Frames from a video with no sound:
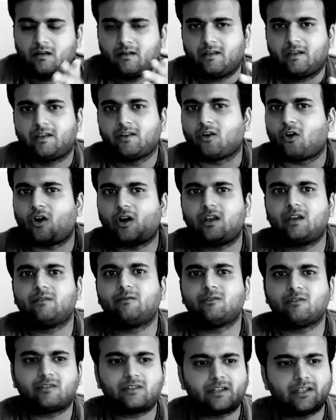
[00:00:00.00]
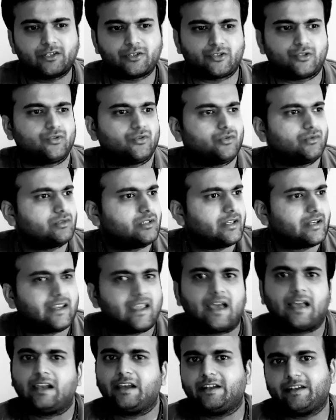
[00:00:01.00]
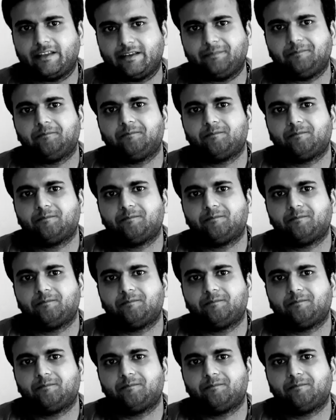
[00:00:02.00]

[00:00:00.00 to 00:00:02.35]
In Hollywood, they show the reality,